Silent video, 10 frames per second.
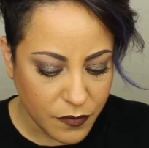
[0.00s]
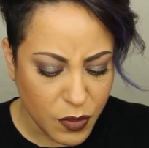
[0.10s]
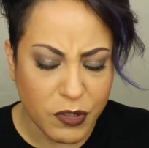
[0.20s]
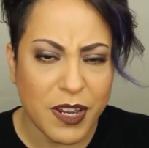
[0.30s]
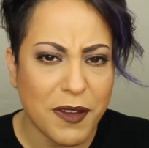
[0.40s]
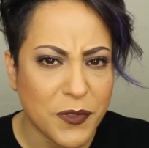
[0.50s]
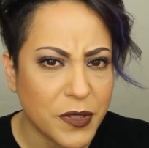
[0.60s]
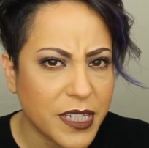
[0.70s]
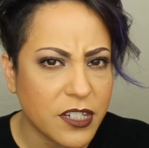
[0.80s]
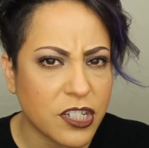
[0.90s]
which I was
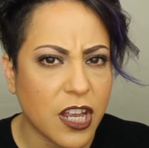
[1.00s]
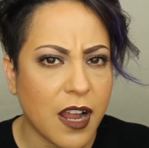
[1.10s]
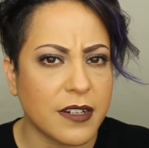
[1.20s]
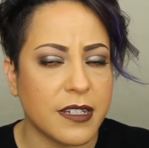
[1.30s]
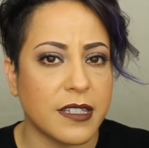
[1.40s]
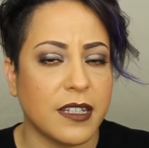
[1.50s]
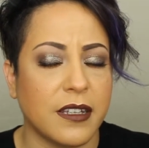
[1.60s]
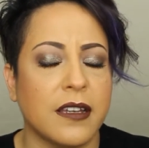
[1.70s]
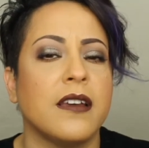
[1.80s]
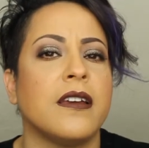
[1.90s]
really shocked to
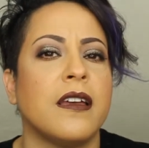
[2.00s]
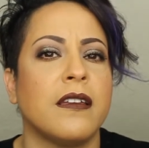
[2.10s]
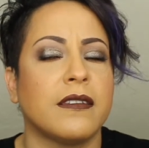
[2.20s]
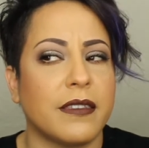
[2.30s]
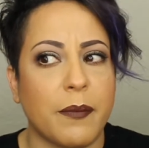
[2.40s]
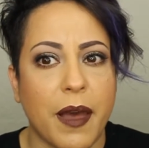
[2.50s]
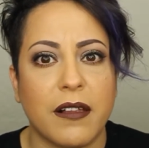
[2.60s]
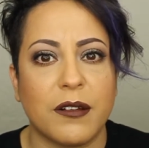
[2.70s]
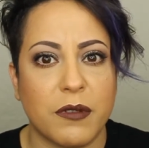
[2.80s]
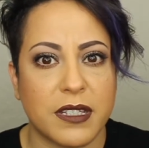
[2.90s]
see that the
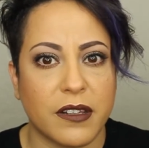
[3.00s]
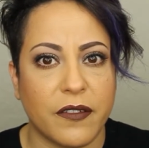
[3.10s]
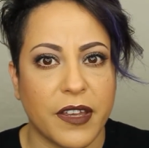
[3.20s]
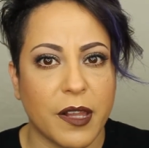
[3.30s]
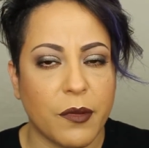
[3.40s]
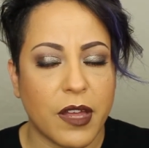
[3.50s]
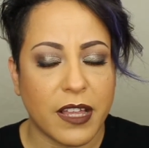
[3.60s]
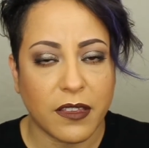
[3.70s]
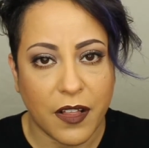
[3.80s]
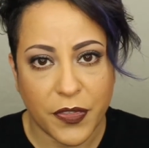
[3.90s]
palette was still available.
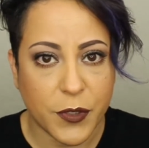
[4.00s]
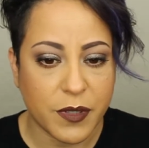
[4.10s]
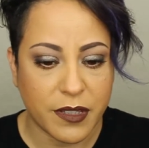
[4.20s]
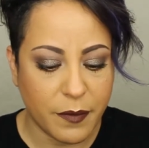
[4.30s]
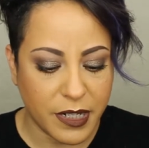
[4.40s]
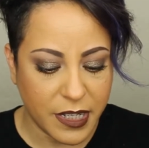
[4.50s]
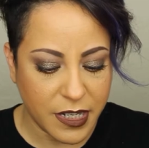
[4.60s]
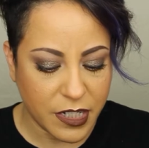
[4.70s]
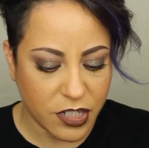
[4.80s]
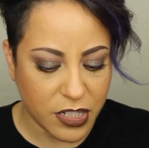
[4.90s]
I thought this was limited
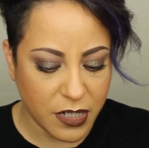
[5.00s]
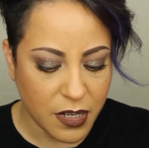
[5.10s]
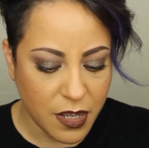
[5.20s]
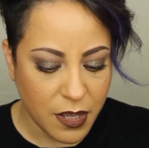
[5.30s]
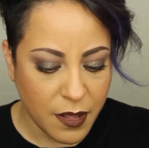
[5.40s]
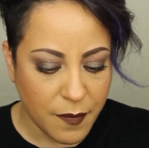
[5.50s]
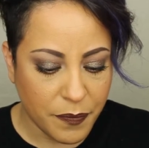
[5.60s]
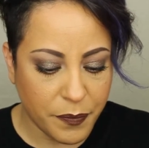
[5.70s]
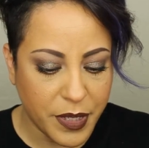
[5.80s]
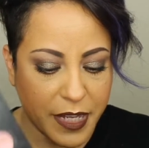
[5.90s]
edition,
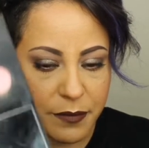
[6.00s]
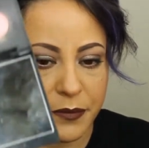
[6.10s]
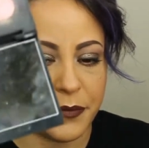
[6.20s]
but